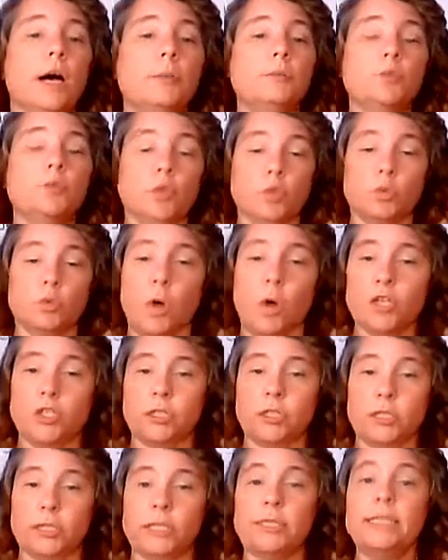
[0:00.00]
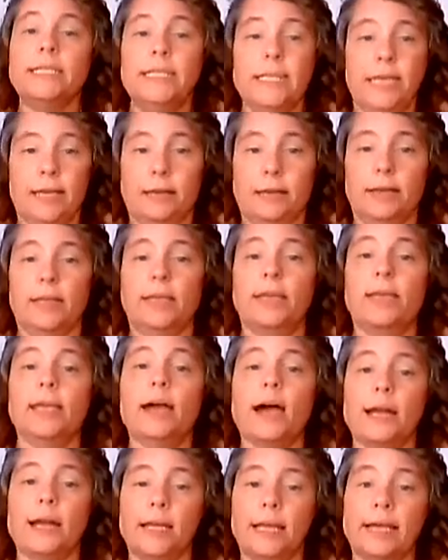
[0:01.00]
George Washington did. He
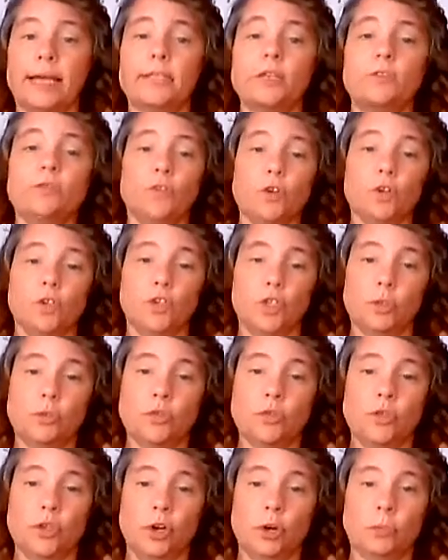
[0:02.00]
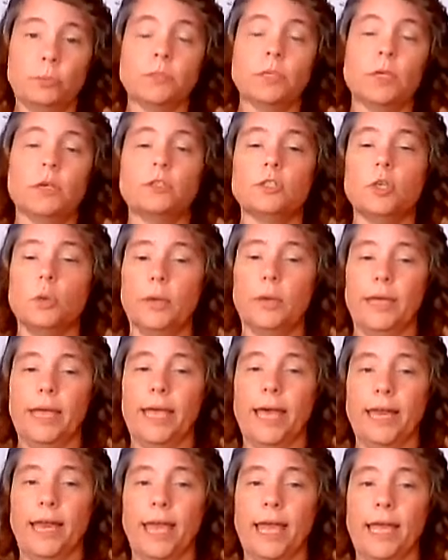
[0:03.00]
got elected for 2 terms, so he
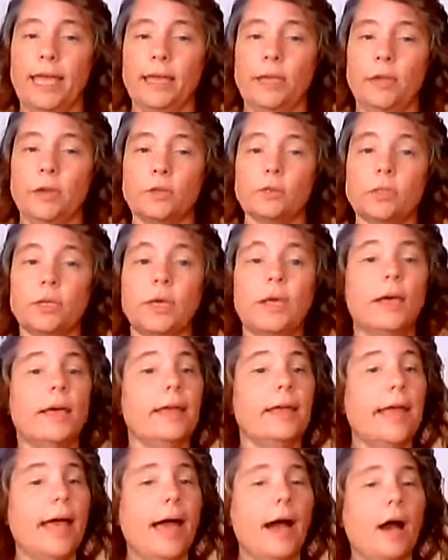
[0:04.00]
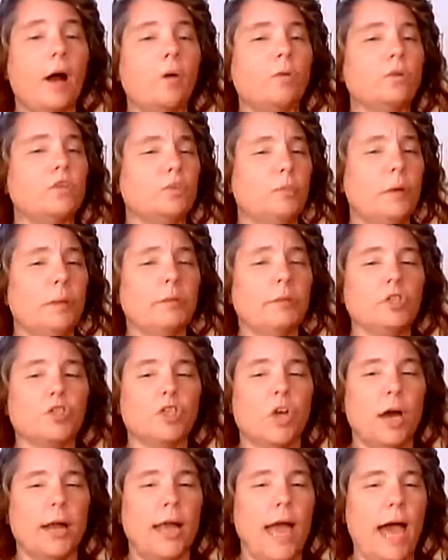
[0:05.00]
had 8 years. Now, do you remember
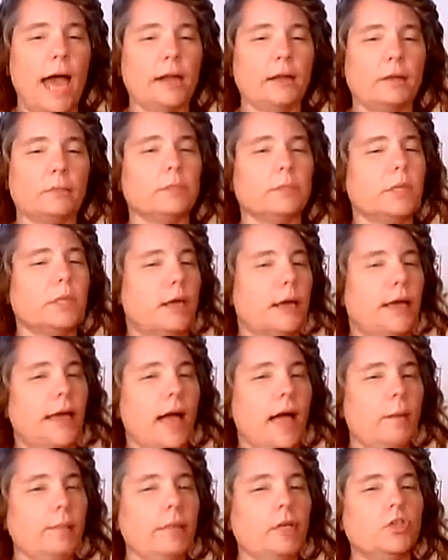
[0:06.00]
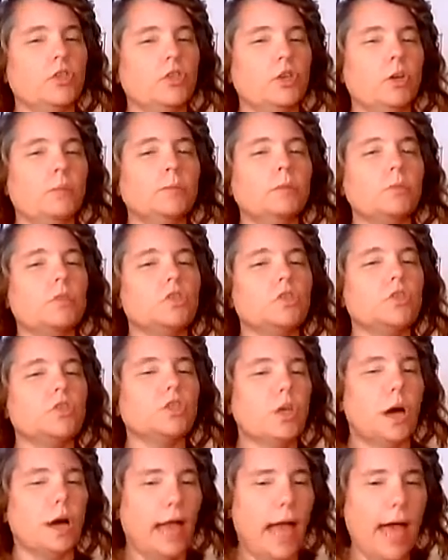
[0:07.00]
John Adams? How many terms was
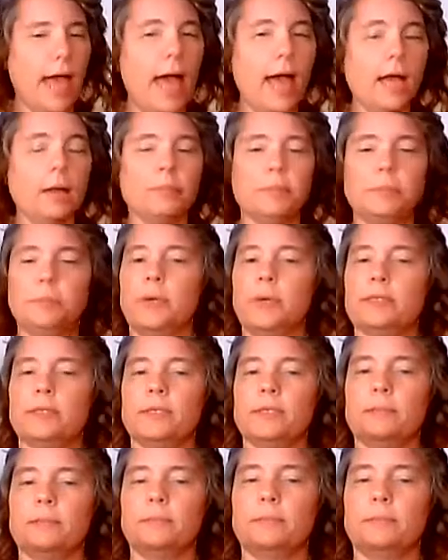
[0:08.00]
John Adams president?